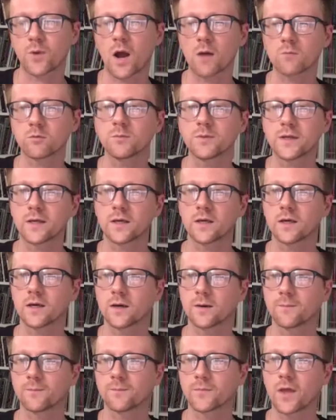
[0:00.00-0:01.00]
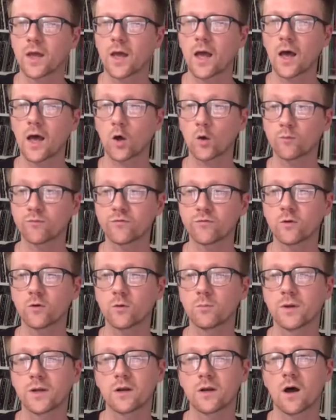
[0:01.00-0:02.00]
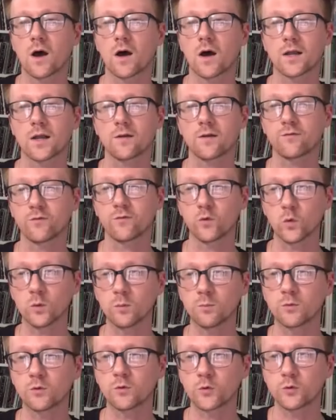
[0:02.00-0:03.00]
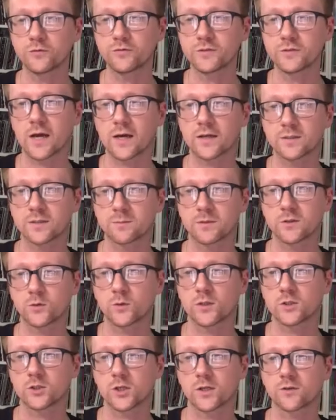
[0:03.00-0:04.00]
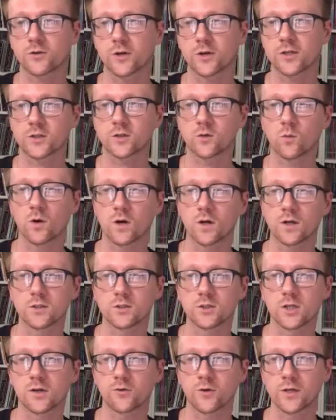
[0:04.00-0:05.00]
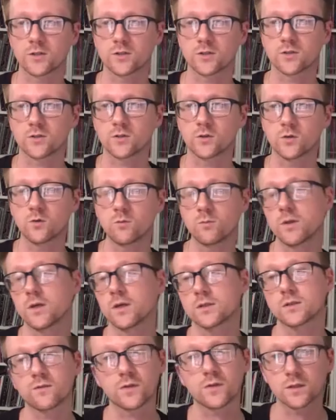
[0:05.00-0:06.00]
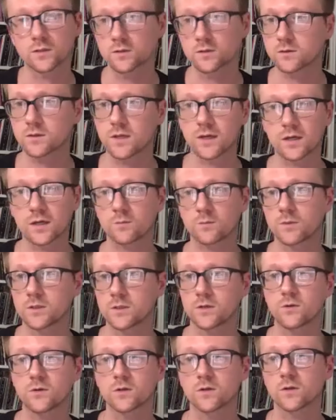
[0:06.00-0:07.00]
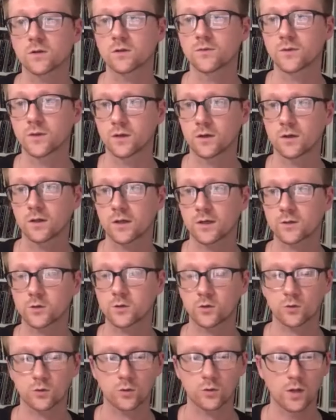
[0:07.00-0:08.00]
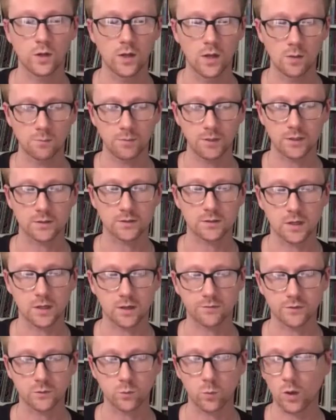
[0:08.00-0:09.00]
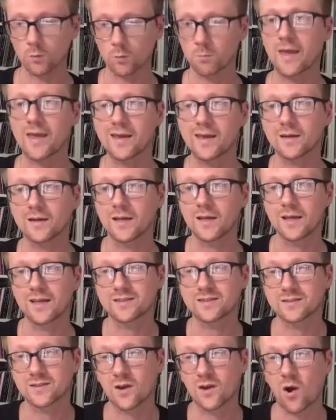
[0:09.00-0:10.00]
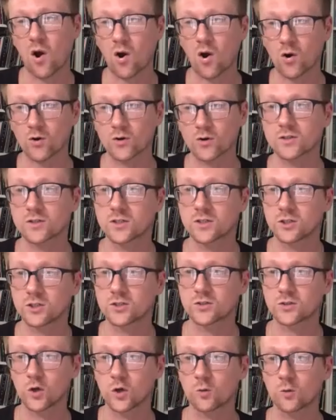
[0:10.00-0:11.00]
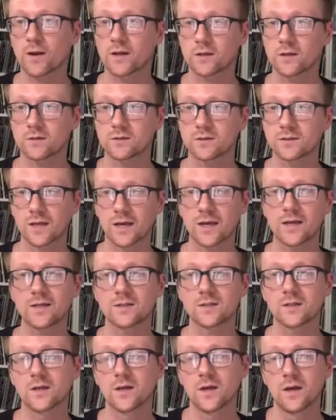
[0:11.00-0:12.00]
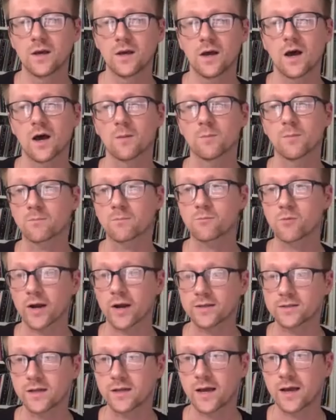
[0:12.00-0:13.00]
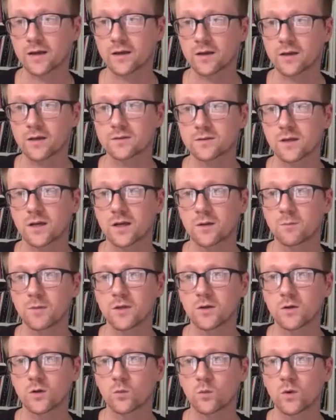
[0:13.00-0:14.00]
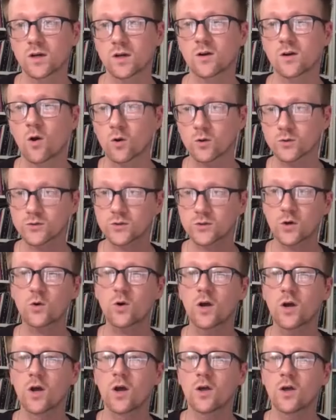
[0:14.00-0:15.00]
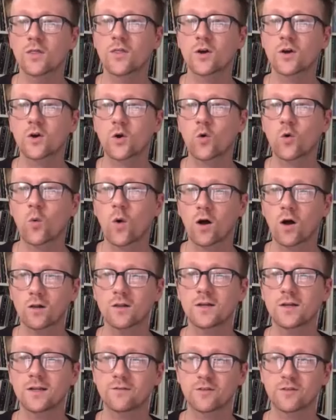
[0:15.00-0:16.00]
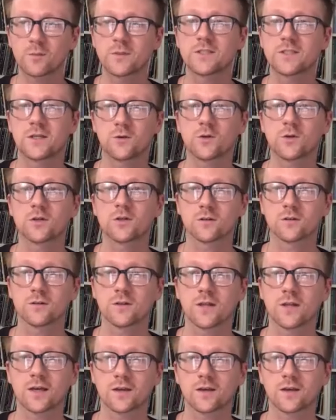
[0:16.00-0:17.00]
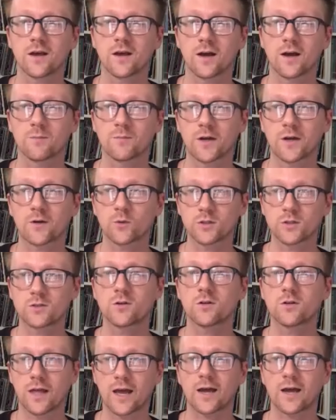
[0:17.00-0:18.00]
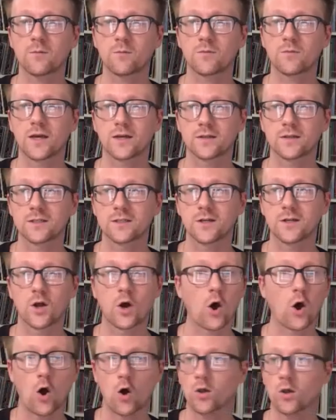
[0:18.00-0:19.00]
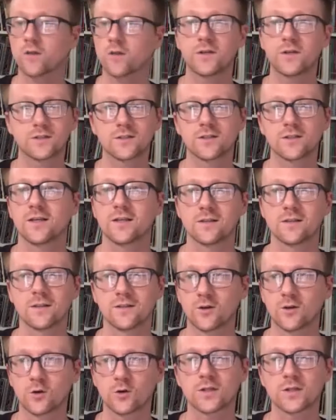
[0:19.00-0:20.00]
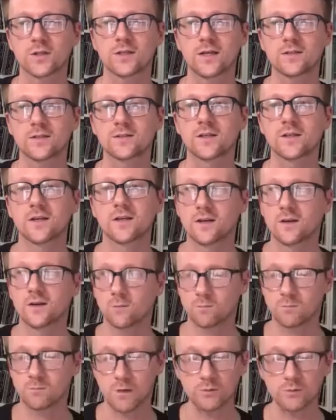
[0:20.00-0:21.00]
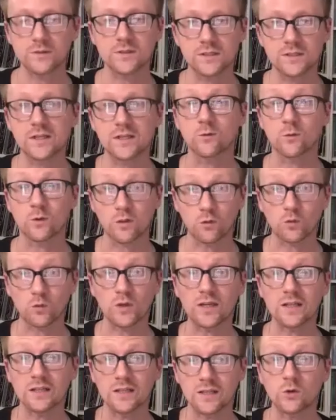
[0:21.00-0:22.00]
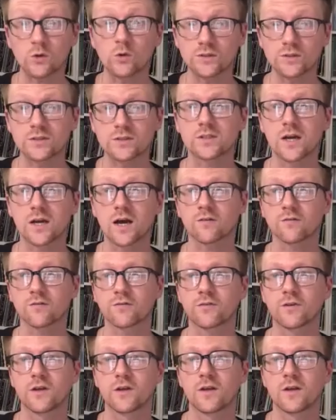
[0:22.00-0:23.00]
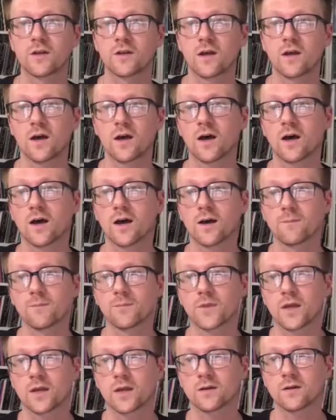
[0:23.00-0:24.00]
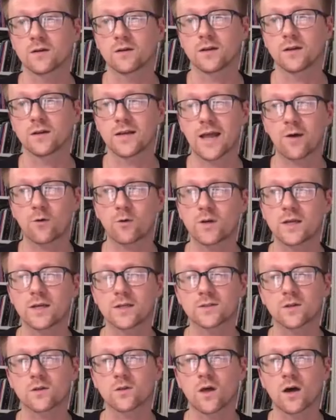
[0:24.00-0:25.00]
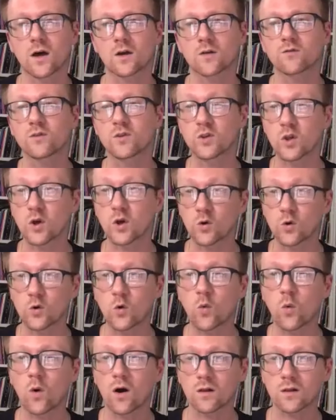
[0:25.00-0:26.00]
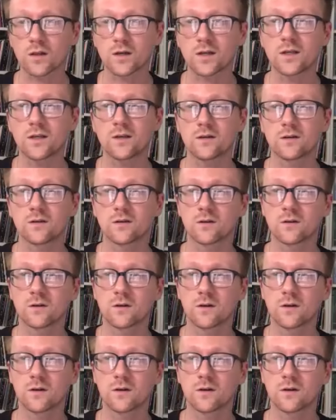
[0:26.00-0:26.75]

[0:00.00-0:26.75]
probably helpful but not a foolproof test between generation one and generation two, because if the second material, the electroplated stuff, is well made, it's hard to just know by sight. But price tag is going to be a good one. And also the quality of the material, like that original lab that did all of it in the early days, mostly did it with really good stuff. And nowadays, a lot of low quality